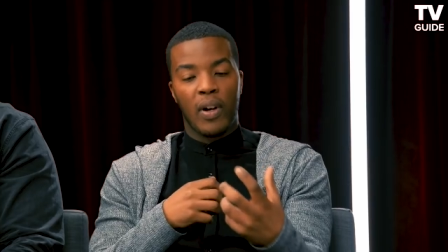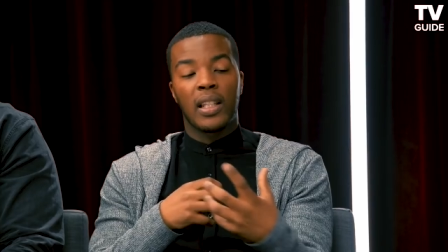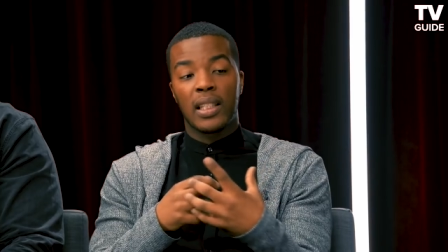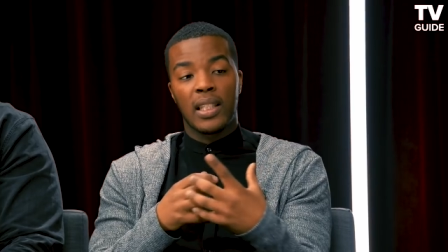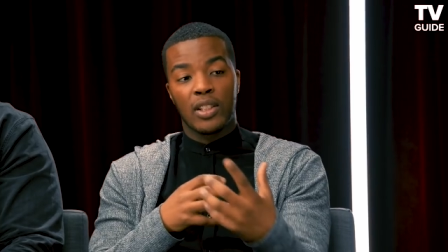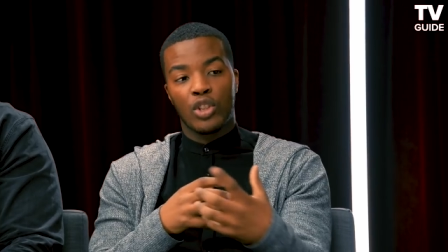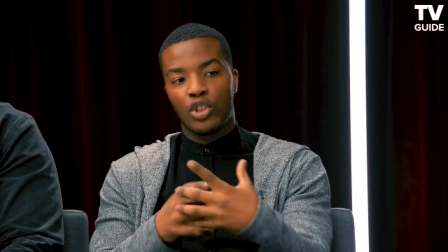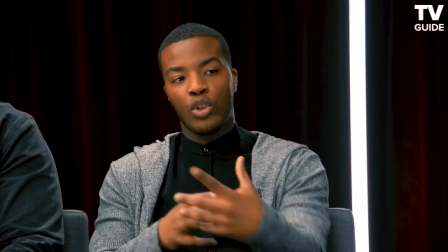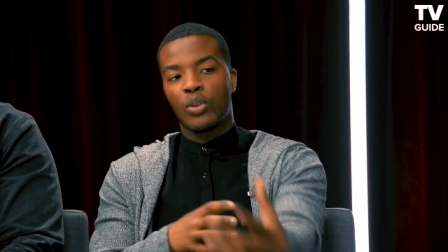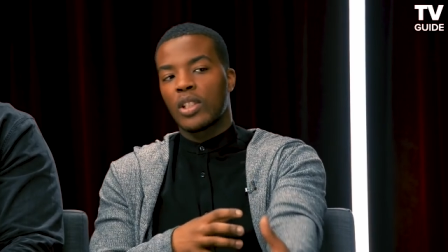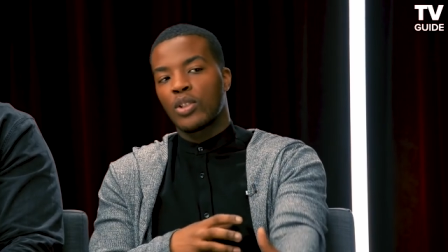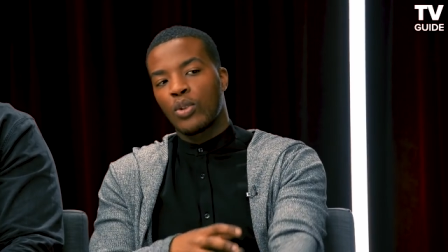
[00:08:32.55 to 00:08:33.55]
finally there's a
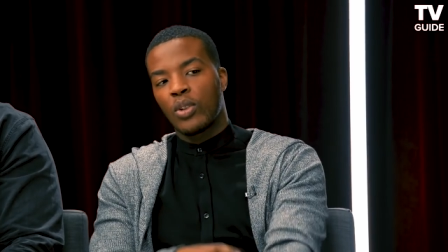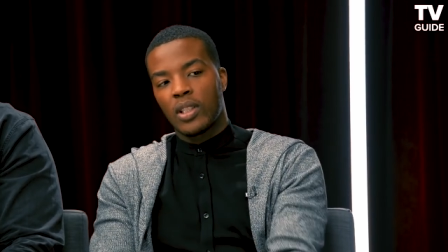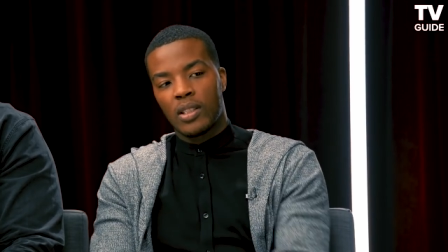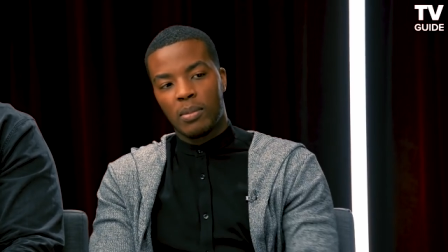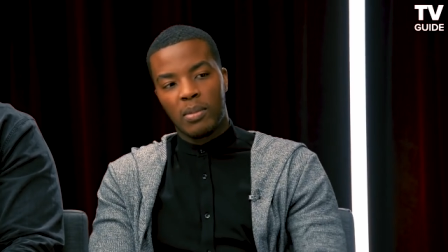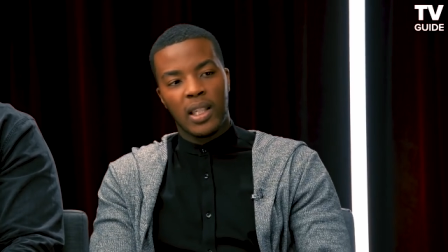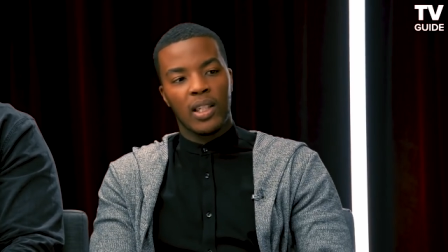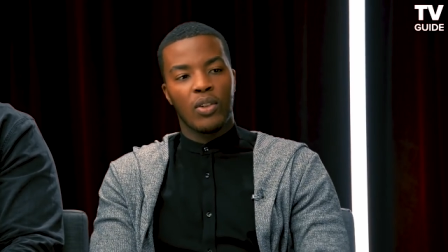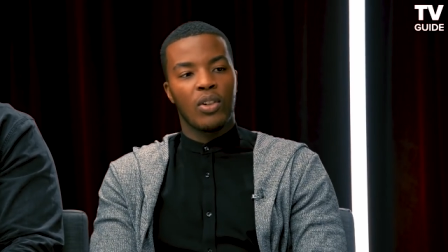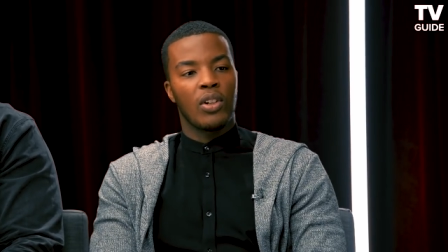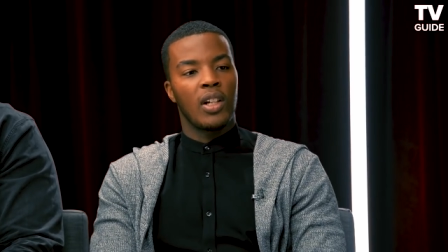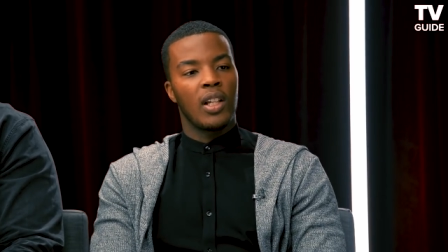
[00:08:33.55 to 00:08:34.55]
show that's talking to me,
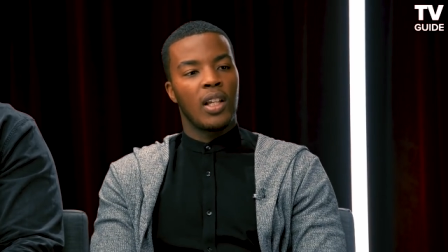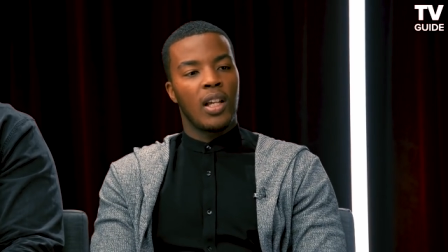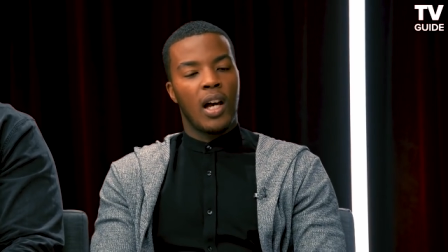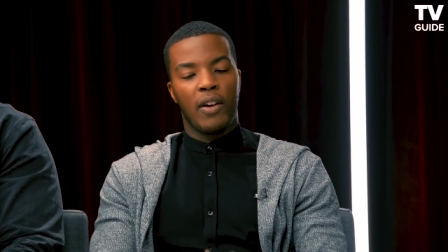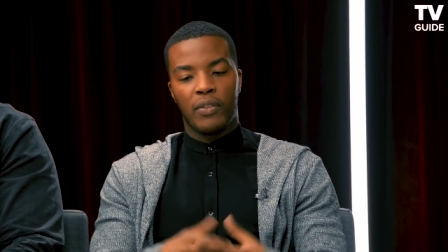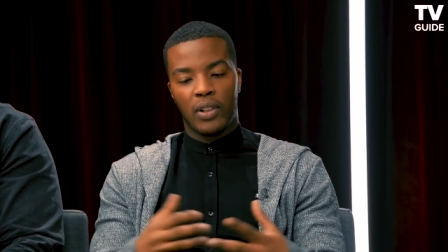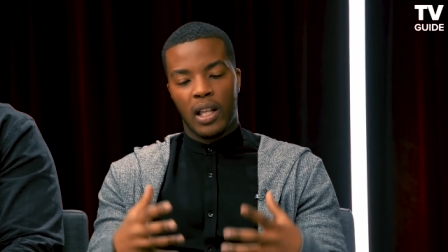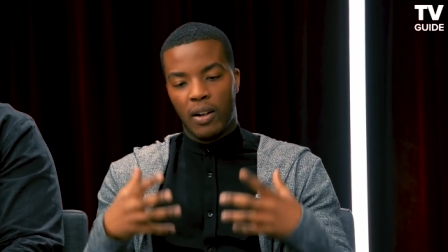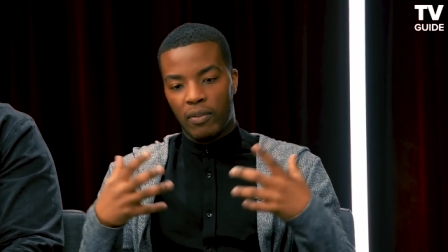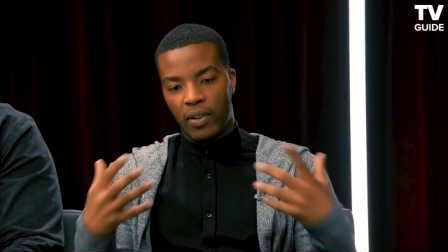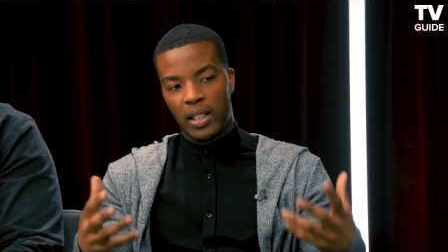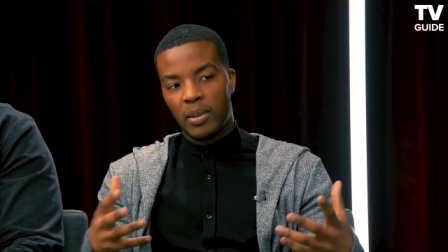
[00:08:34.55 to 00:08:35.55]
or I feel like
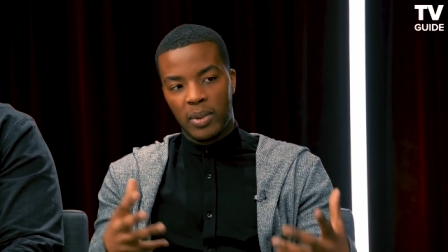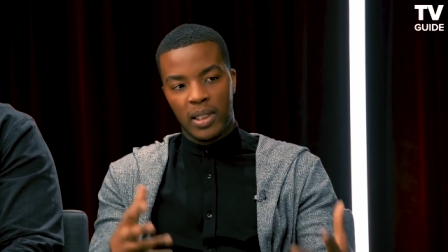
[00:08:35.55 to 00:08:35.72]
I'm finally